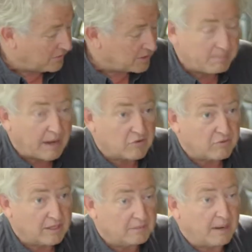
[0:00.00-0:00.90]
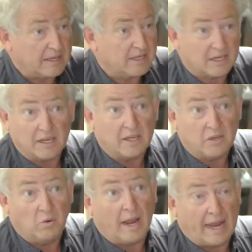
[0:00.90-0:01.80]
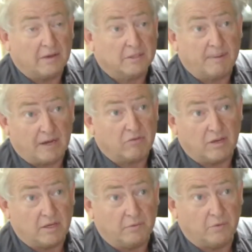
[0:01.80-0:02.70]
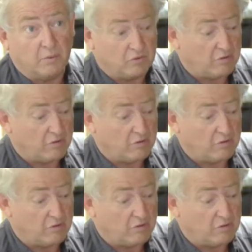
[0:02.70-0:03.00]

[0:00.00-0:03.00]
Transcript: So this battery is basically your house battery in your four-wheel